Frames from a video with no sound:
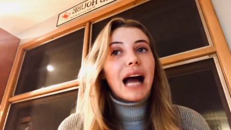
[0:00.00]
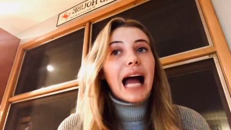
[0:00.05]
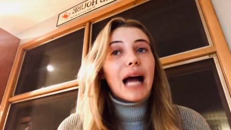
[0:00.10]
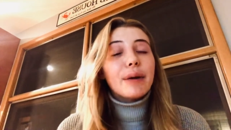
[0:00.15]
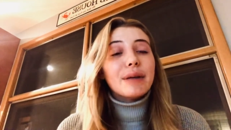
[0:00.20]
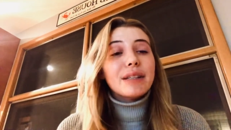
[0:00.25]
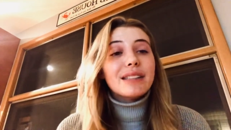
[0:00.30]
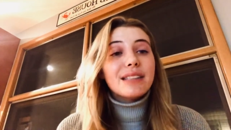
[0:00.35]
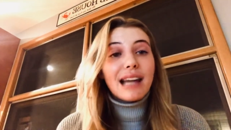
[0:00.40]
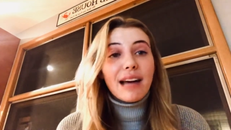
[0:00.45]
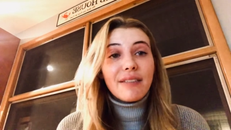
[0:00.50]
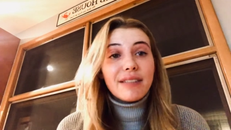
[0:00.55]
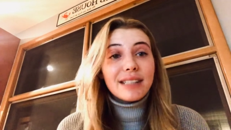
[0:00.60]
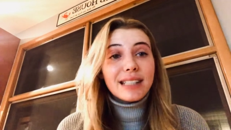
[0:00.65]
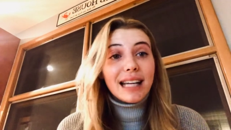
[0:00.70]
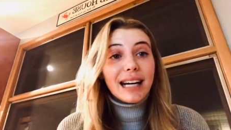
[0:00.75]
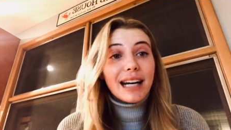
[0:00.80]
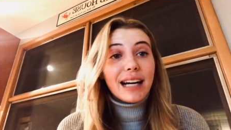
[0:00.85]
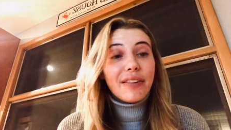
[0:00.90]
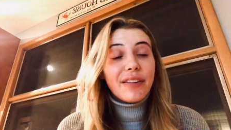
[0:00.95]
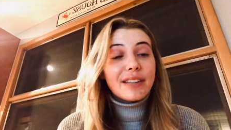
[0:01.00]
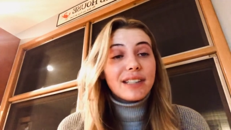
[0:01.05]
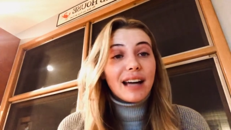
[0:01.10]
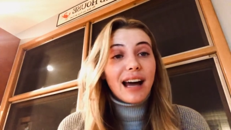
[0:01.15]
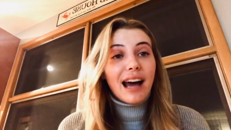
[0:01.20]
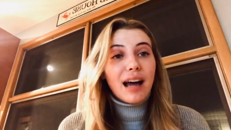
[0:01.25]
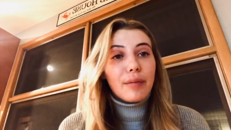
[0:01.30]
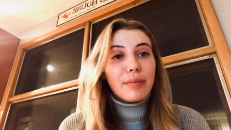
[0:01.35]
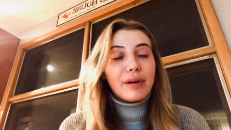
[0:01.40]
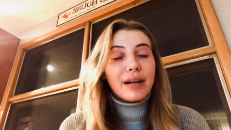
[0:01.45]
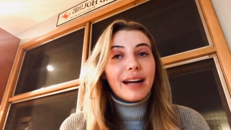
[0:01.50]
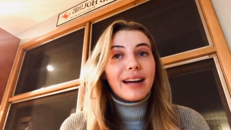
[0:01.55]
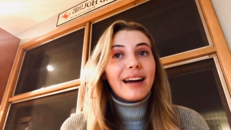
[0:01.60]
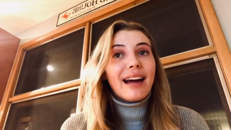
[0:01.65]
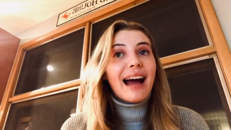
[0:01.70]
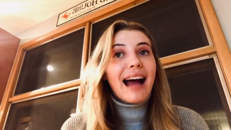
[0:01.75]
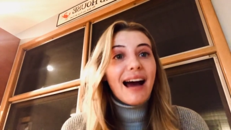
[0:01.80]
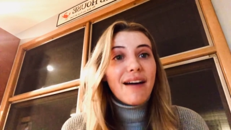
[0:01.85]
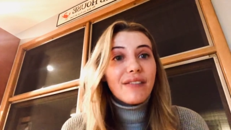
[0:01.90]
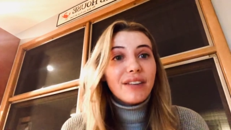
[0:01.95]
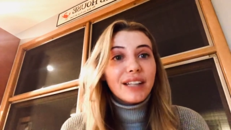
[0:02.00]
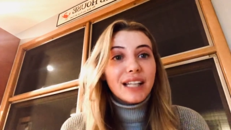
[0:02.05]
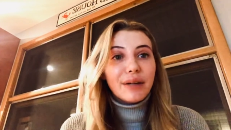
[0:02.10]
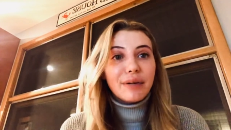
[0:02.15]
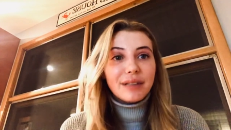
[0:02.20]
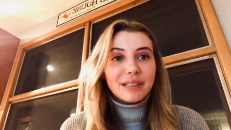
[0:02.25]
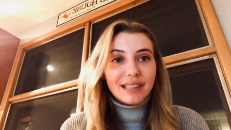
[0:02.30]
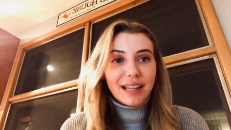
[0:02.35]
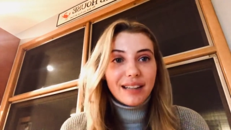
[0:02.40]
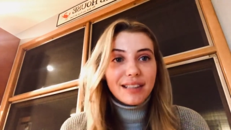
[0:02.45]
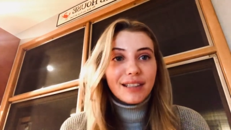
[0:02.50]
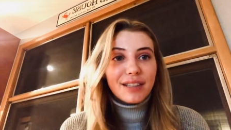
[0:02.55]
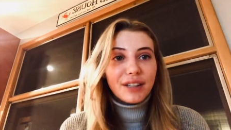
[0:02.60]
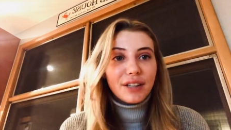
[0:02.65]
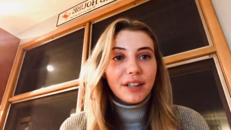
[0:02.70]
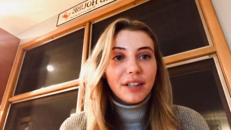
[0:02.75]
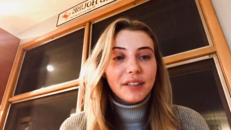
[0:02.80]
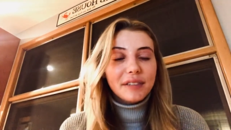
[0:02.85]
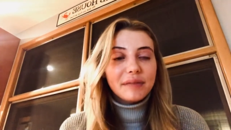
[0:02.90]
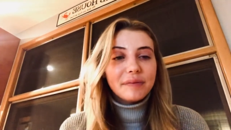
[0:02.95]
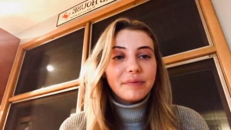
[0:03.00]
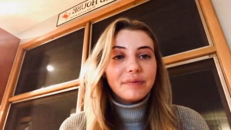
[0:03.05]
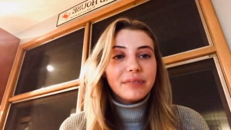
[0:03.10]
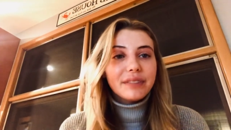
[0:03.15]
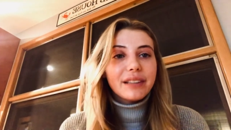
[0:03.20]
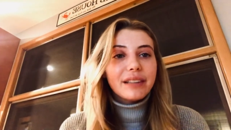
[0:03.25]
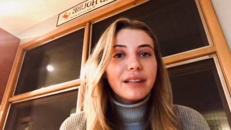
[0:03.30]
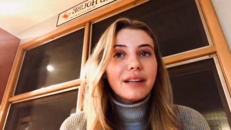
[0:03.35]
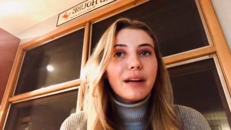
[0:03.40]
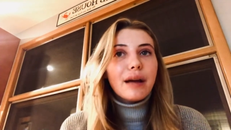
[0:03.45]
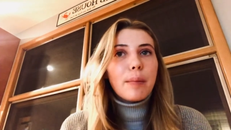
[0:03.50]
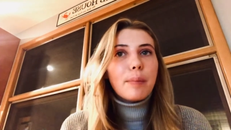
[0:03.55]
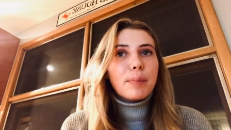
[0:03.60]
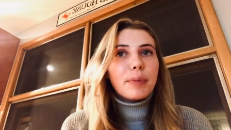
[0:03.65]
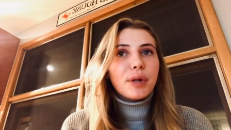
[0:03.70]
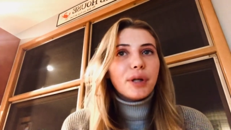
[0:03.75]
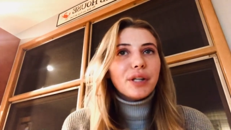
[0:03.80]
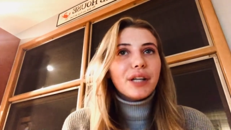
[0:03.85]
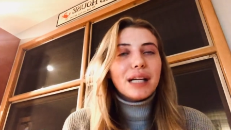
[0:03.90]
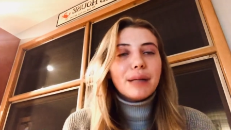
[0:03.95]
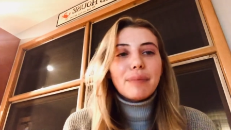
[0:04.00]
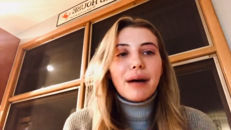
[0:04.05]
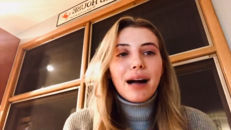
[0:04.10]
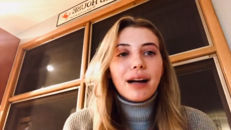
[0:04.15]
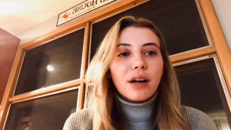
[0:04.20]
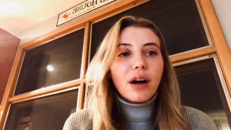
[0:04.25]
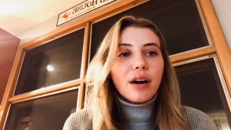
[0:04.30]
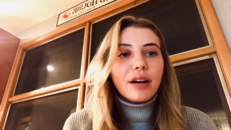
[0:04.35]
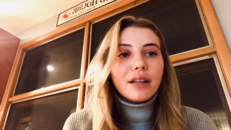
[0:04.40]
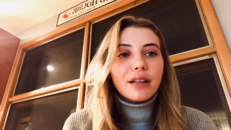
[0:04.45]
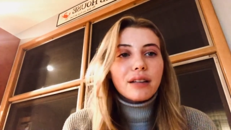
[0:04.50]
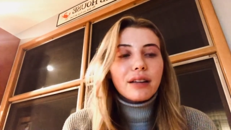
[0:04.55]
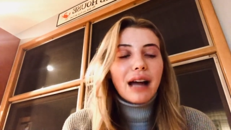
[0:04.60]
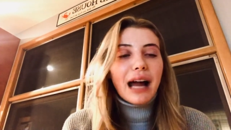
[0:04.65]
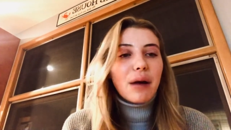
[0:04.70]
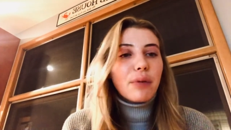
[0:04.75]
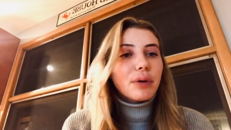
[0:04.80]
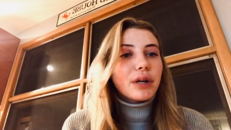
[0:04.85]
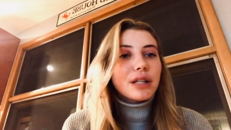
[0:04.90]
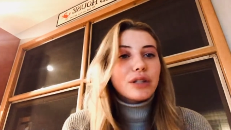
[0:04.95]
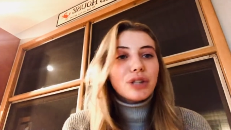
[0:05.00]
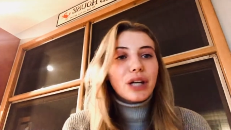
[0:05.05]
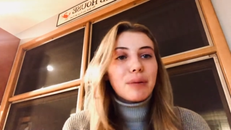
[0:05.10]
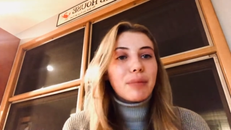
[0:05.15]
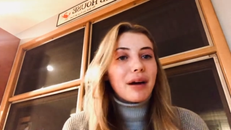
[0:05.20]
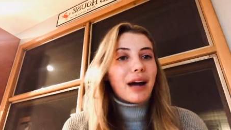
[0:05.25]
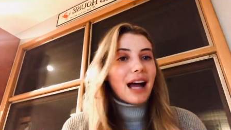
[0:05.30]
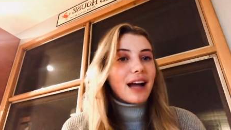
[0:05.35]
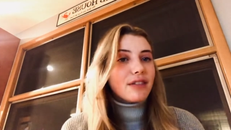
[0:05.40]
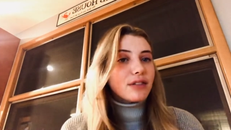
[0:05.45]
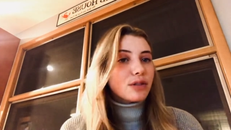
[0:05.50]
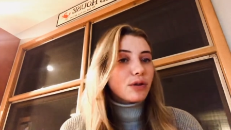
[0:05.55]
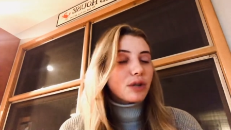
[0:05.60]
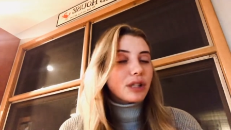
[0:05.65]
I was devastated at the time and I heavily resented her. But looking back on it, I wouldn't trade my high school